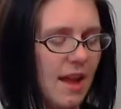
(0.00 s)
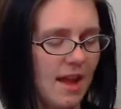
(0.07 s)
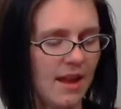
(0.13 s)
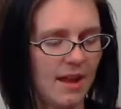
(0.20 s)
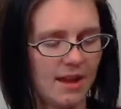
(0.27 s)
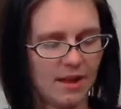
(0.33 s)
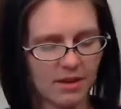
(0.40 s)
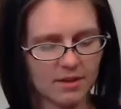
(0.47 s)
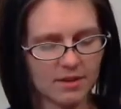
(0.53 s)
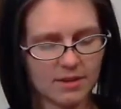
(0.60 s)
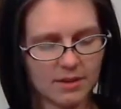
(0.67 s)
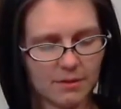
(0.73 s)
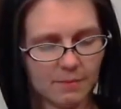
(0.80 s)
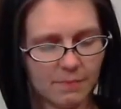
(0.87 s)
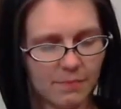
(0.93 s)
And
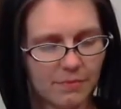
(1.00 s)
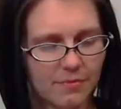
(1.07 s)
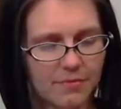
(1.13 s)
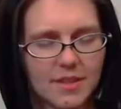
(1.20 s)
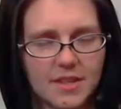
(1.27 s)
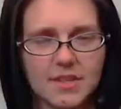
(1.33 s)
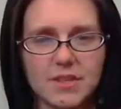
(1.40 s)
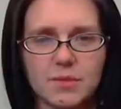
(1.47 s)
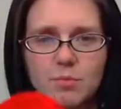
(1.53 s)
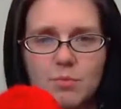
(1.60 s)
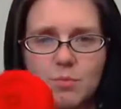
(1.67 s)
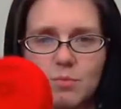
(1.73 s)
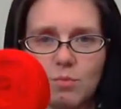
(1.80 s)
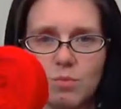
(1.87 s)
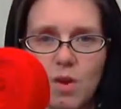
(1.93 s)
this is
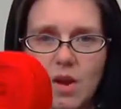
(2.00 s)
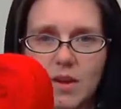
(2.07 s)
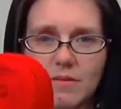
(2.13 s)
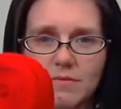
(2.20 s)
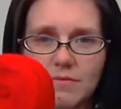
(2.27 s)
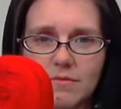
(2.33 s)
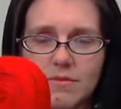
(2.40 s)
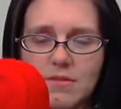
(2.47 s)
what